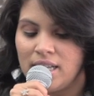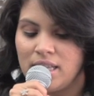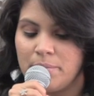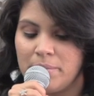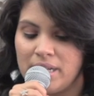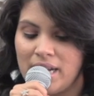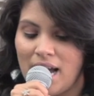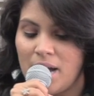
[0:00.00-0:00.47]
the
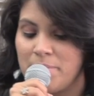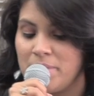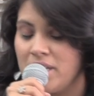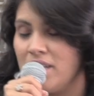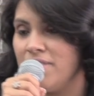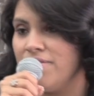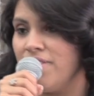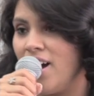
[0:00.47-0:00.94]

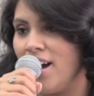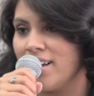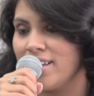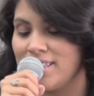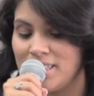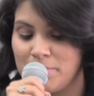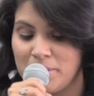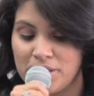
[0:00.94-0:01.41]
Menominee,
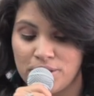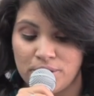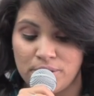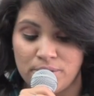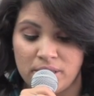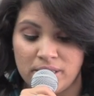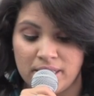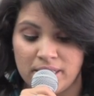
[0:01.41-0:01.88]
Fox,
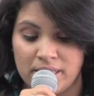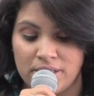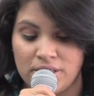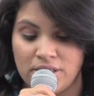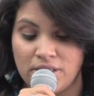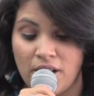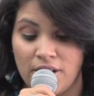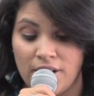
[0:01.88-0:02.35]
Muscootan,
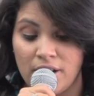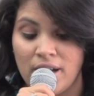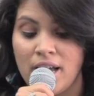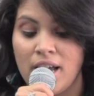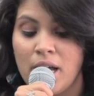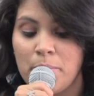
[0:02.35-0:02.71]
Saw,